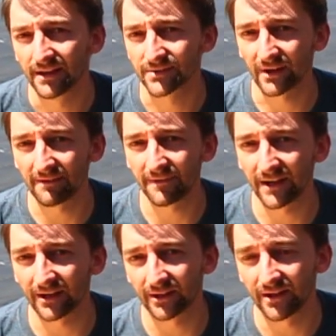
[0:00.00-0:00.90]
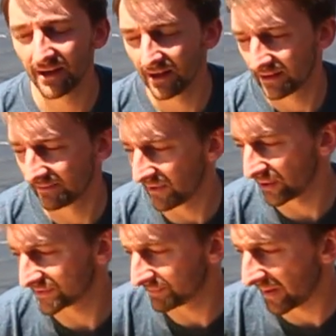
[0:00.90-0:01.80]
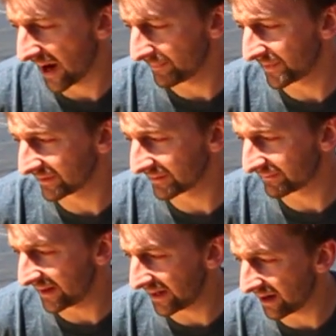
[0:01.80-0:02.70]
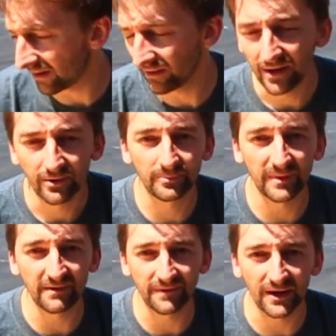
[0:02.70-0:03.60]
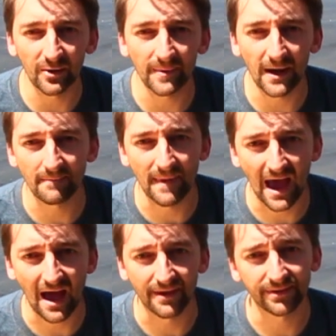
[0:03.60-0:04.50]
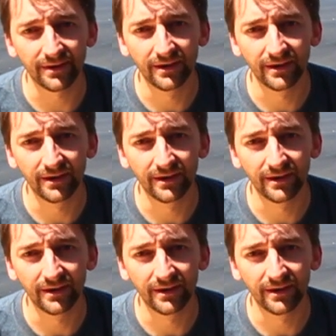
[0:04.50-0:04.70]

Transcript: So I figured the most popular video would be a video about math.